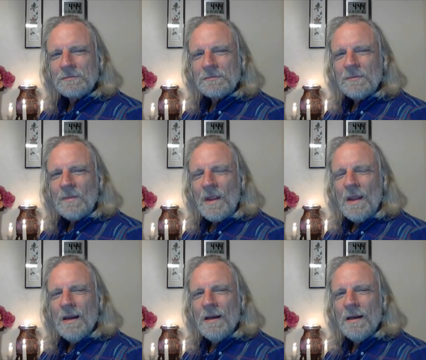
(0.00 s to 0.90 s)

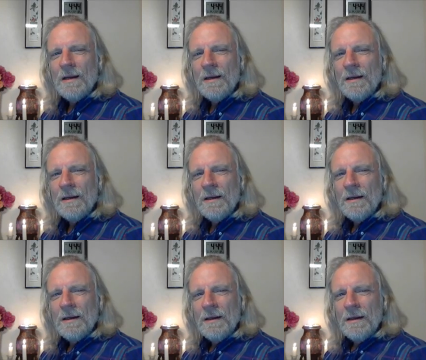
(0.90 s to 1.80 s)

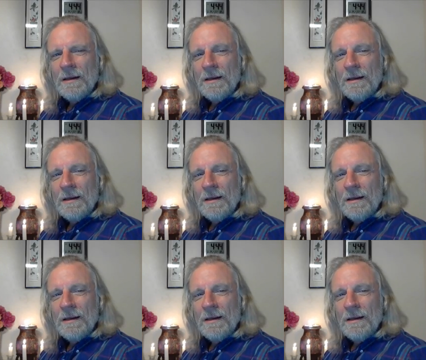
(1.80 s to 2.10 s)
Nobody speaks.